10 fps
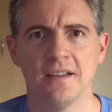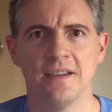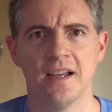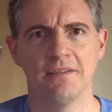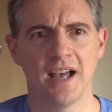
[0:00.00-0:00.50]

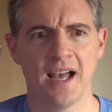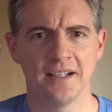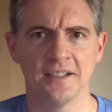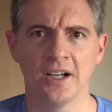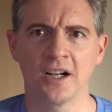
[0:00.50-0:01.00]
They've
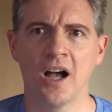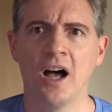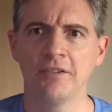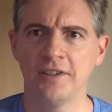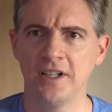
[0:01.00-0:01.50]
added a
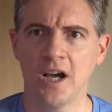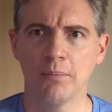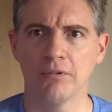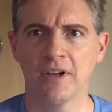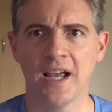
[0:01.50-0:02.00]
coffee
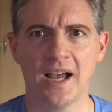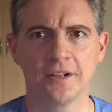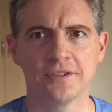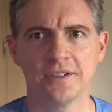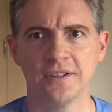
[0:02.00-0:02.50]
cup
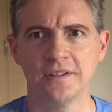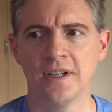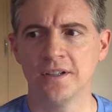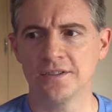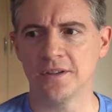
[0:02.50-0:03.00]

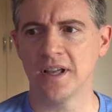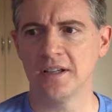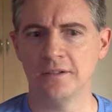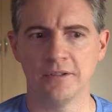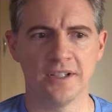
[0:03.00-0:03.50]
reaction so
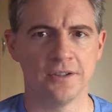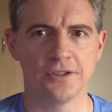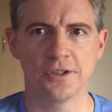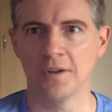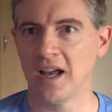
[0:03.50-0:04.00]
that you can
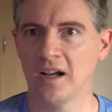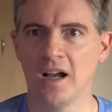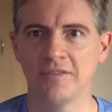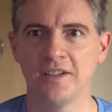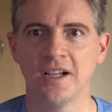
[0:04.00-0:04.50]
show that
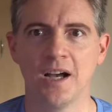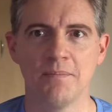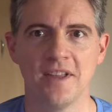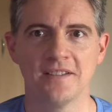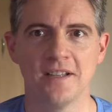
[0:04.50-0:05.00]
coffee
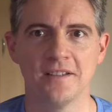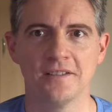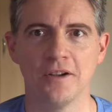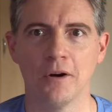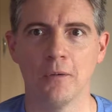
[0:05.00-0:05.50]
cup that
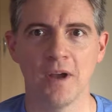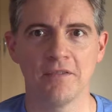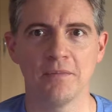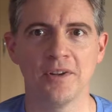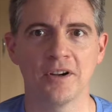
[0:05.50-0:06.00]
says you're away
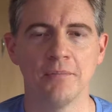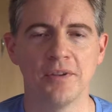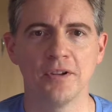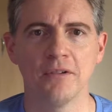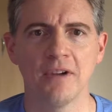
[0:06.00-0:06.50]
from your
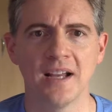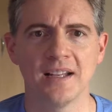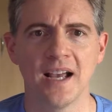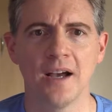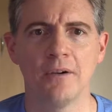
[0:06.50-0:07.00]
computer right
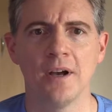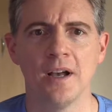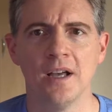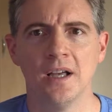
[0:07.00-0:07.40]
now.